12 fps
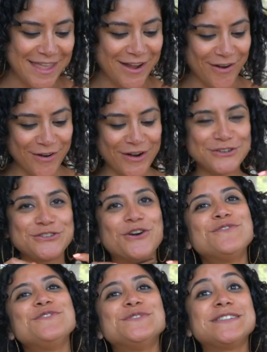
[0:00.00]
They are
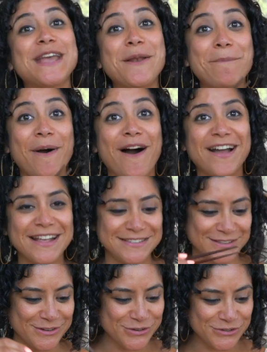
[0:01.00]
tofu skin
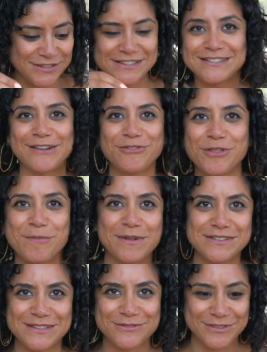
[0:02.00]
pockets and they're usually stuffed with a
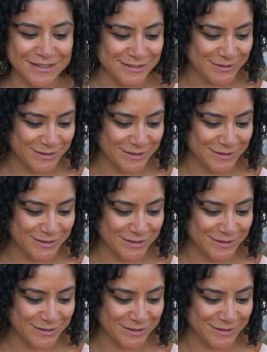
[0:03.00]
bunch of different things.